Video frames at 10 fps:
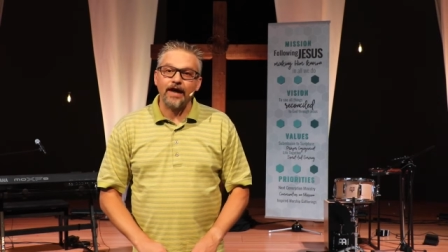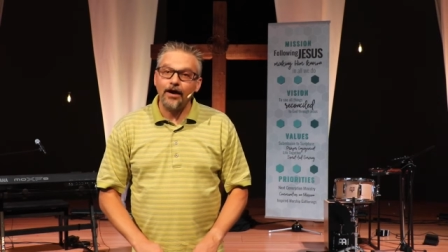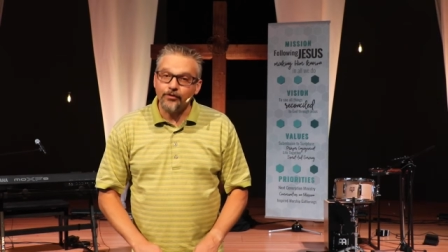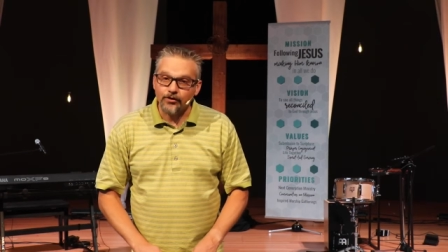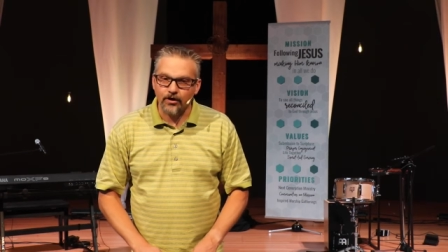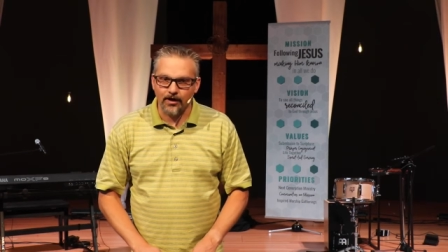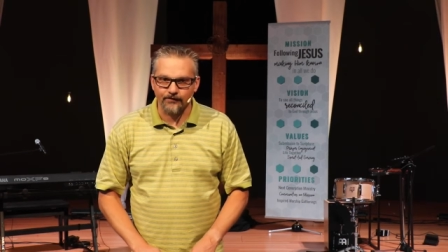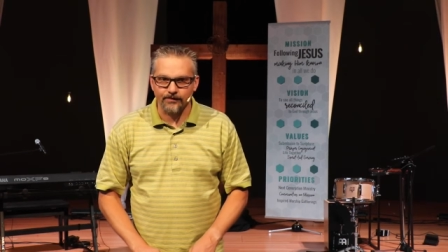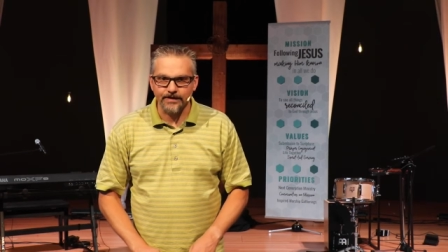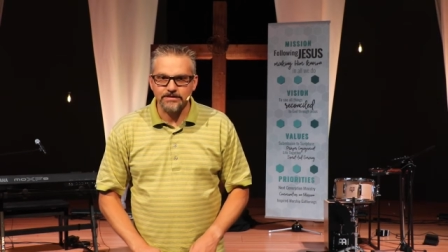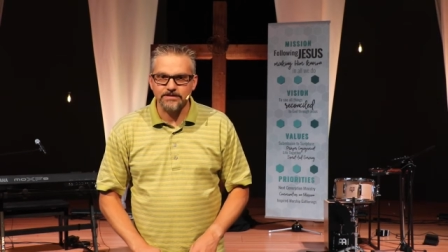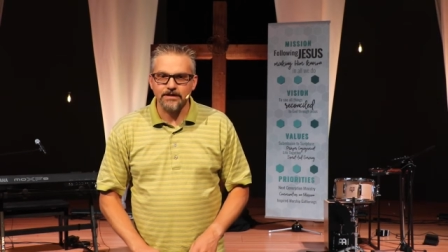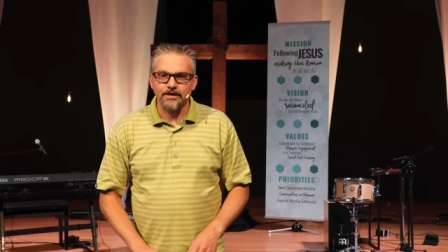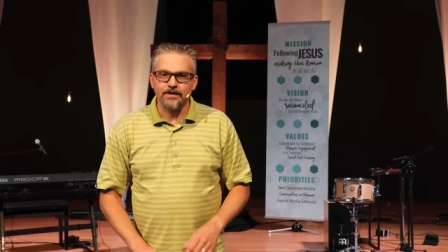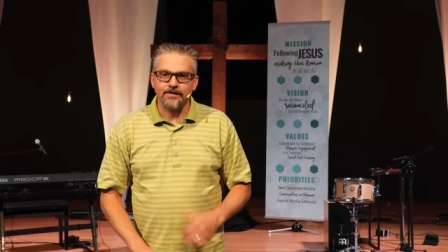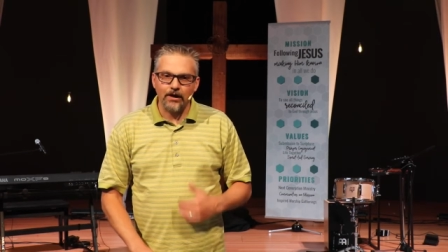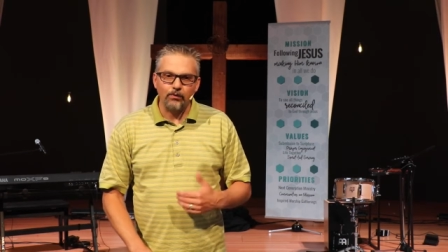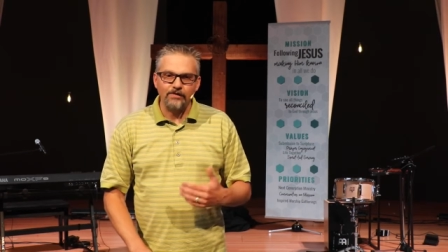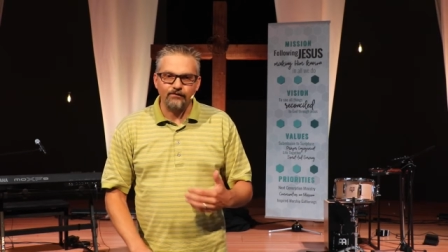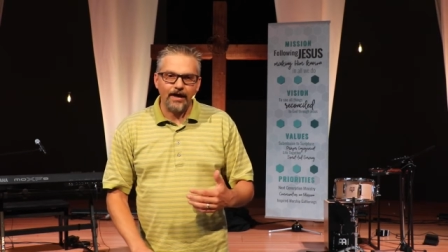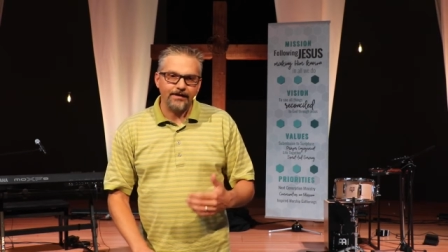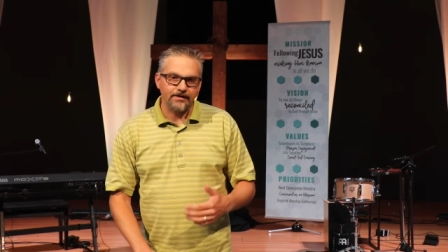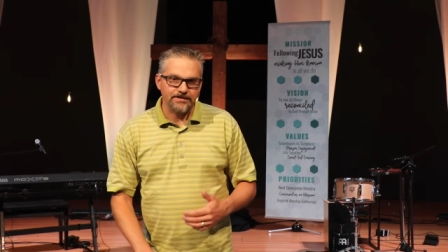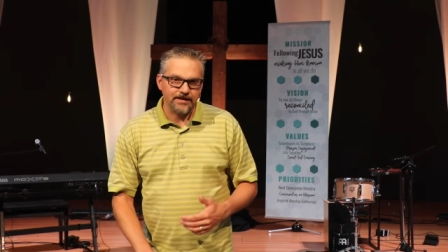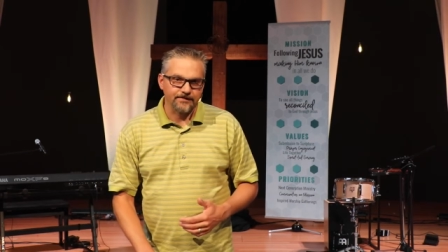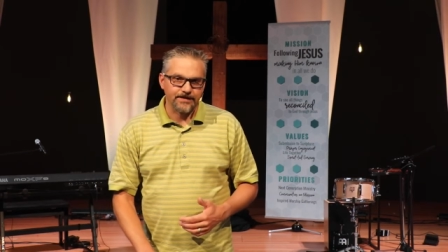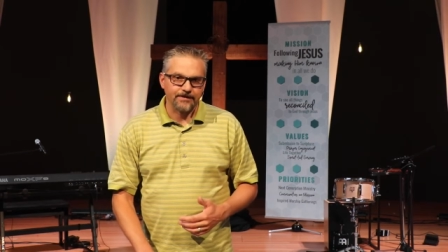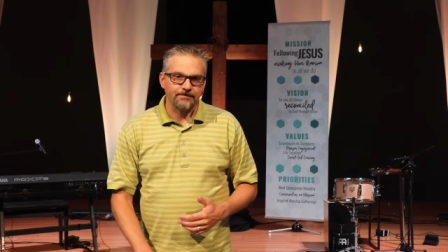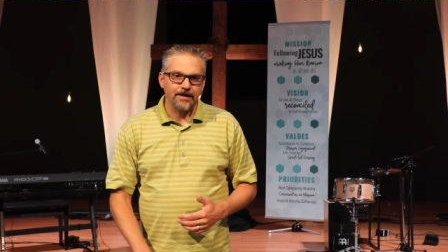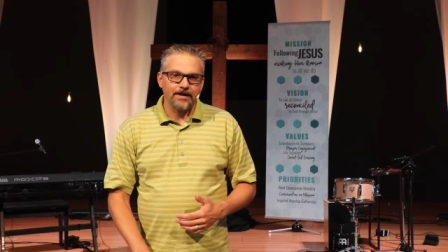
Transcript: other conflicts that we find ourselves in.